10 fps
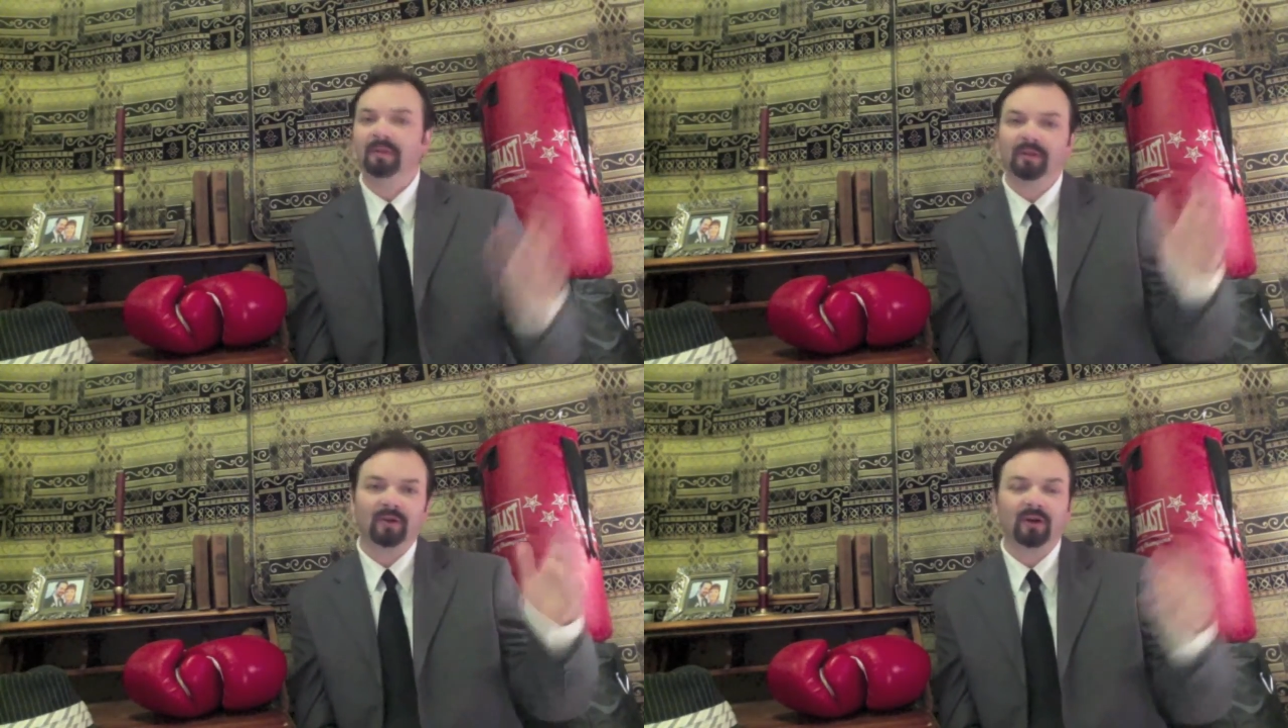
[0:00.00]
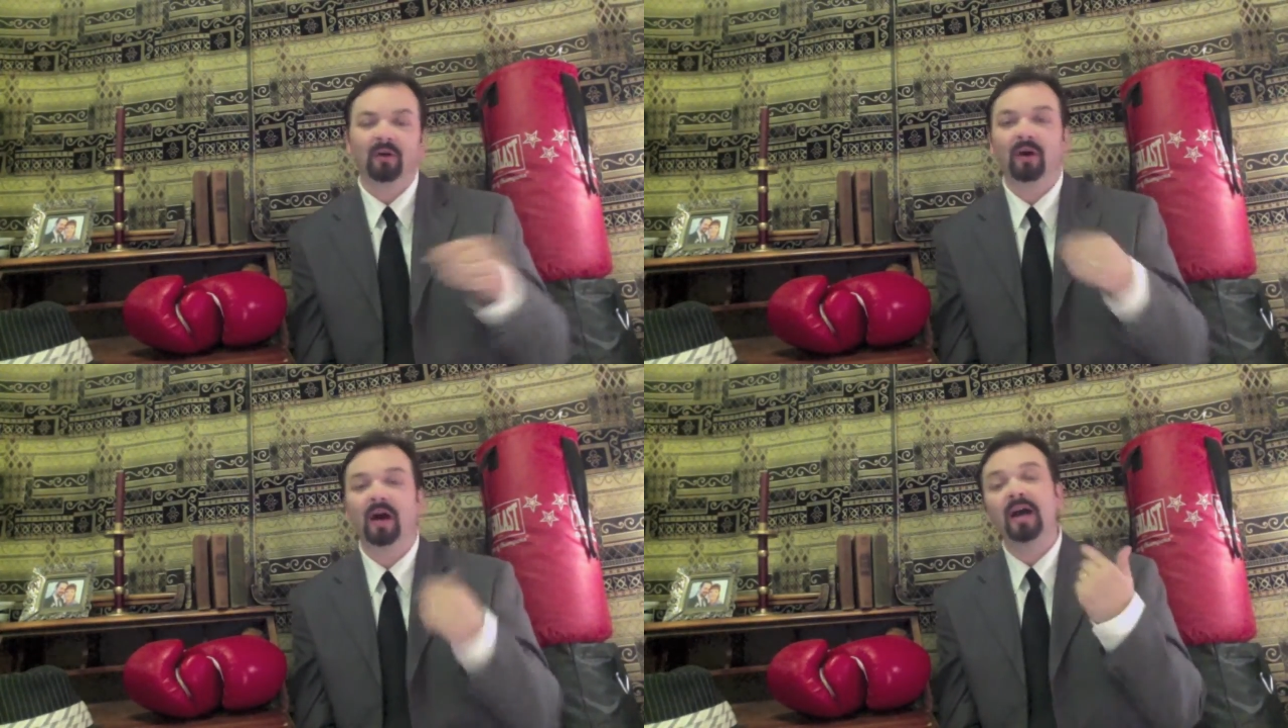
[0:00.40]
No,
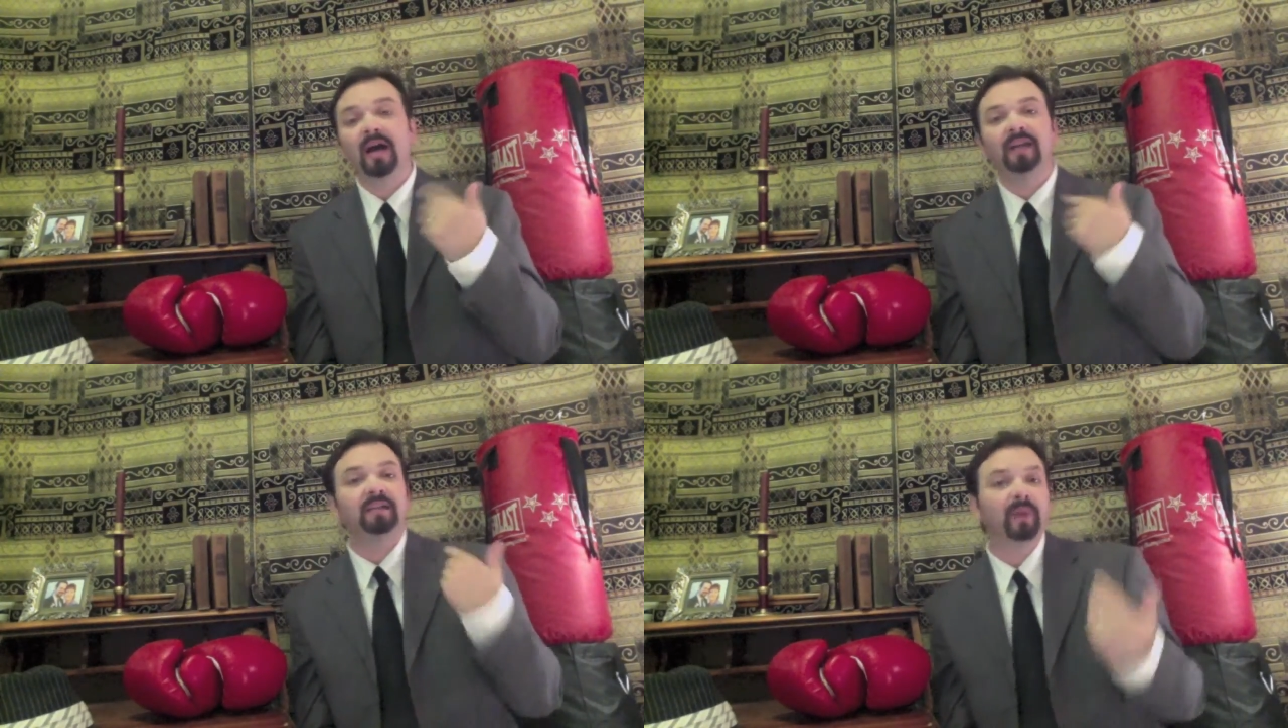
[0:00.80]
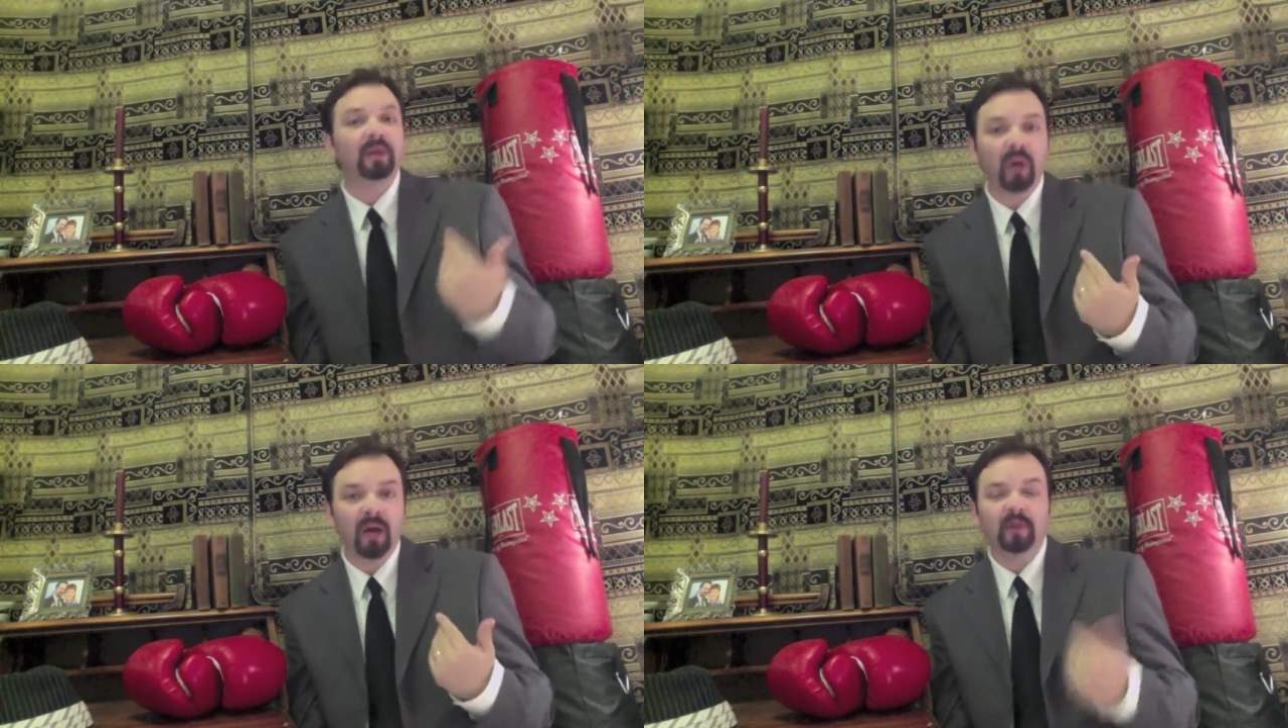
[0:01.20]
I need to make
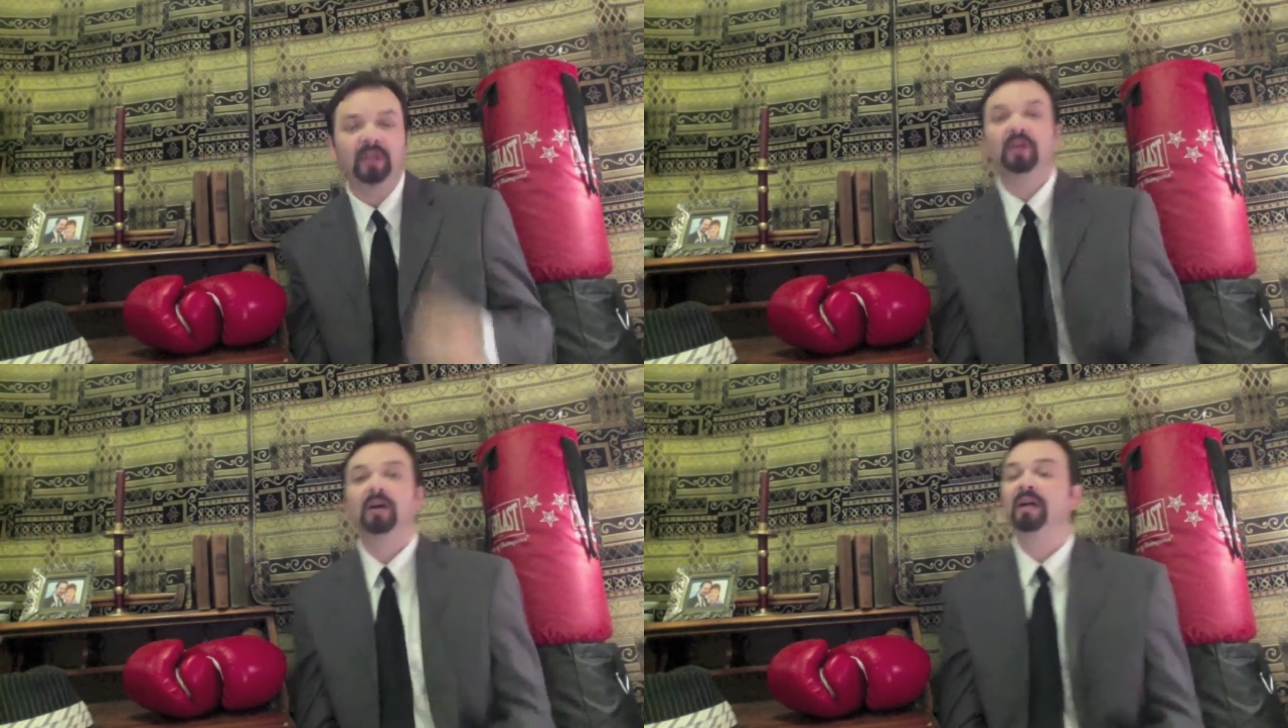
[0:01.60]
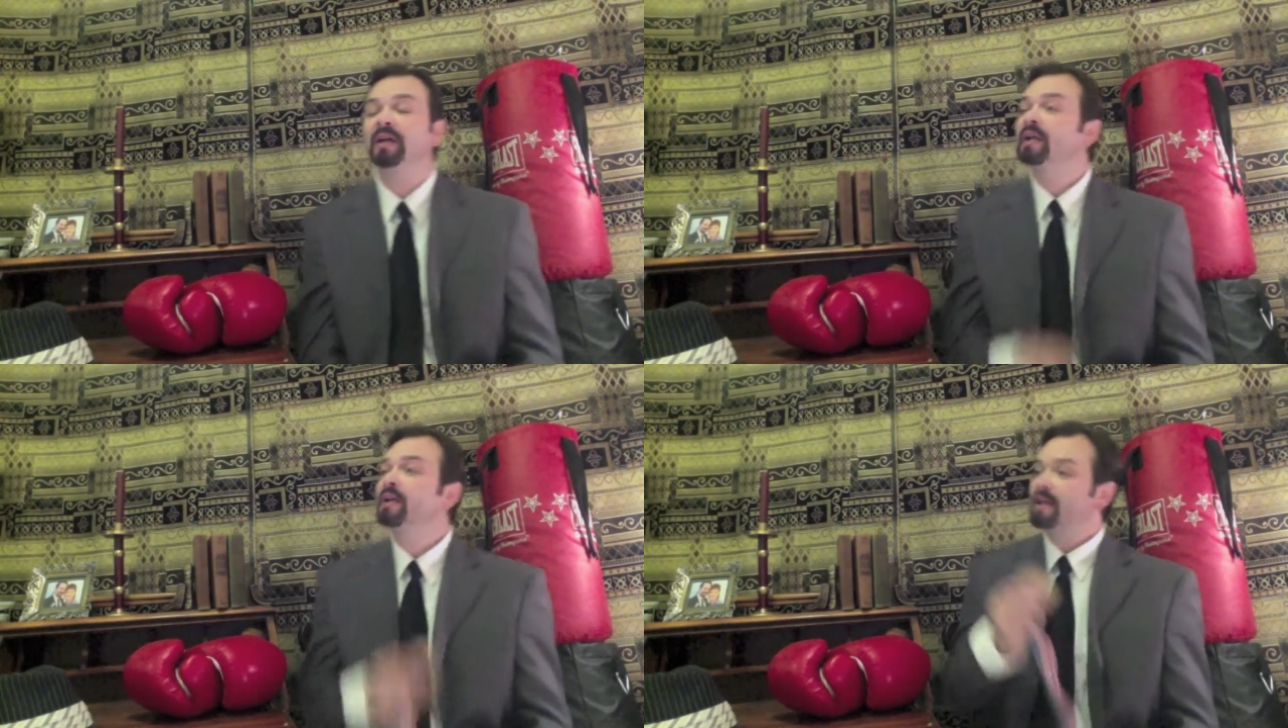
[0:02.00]
my money on it.
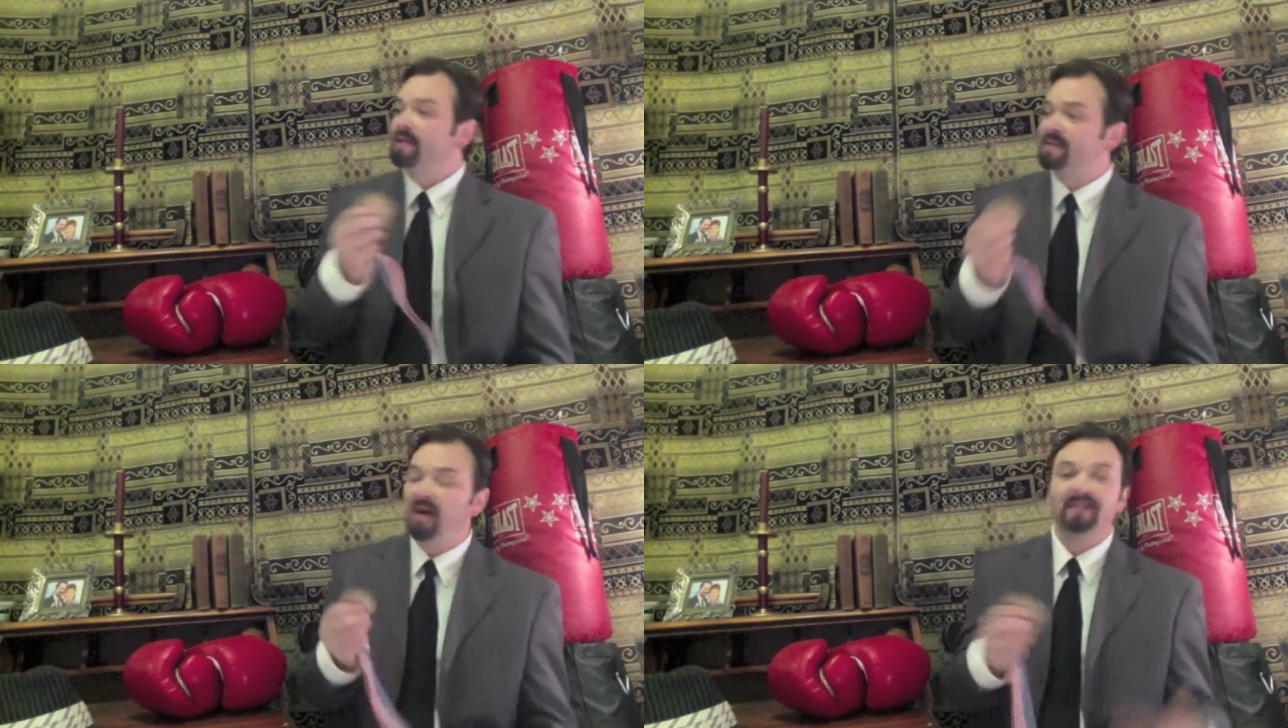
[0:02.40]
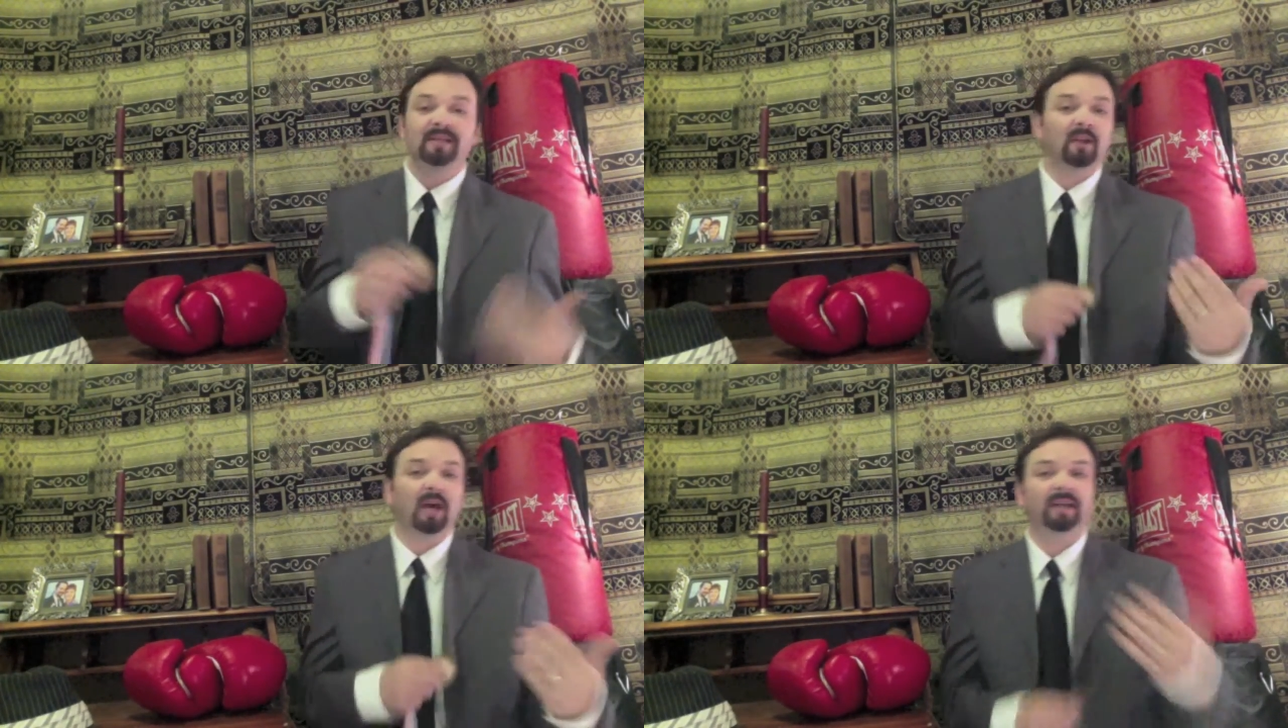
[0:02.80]
It's nice. I
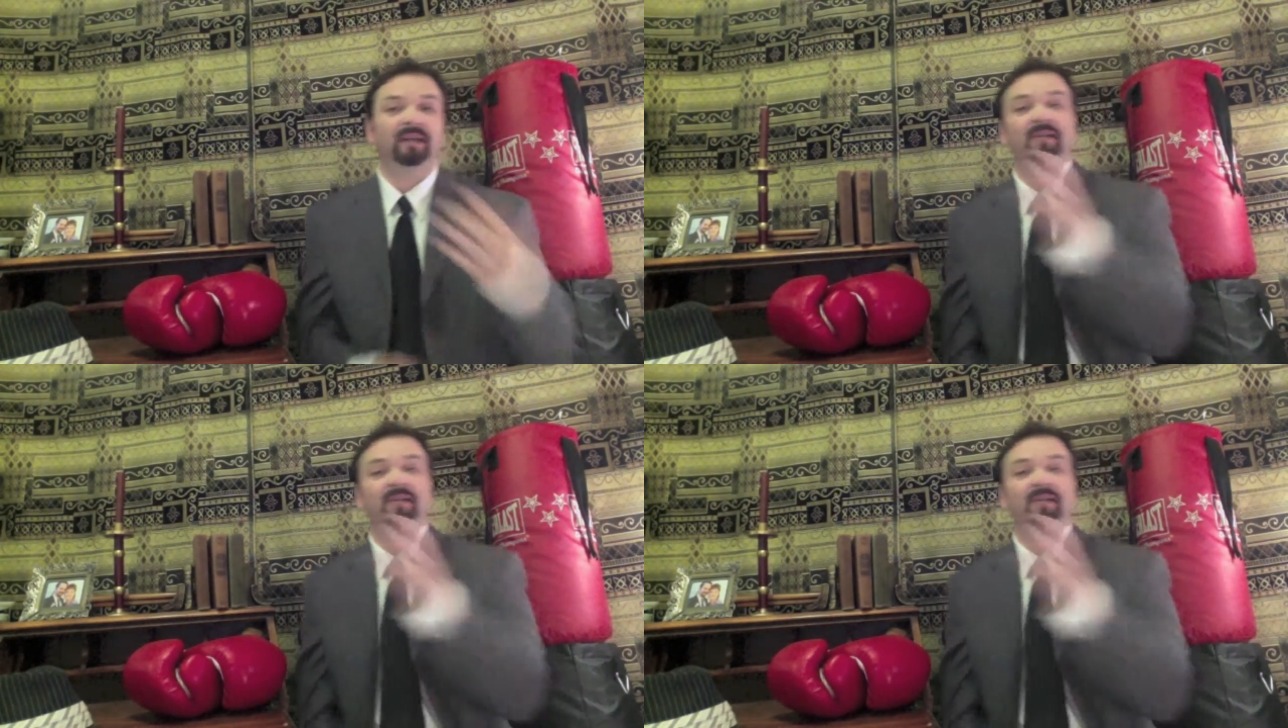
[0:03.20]
like it.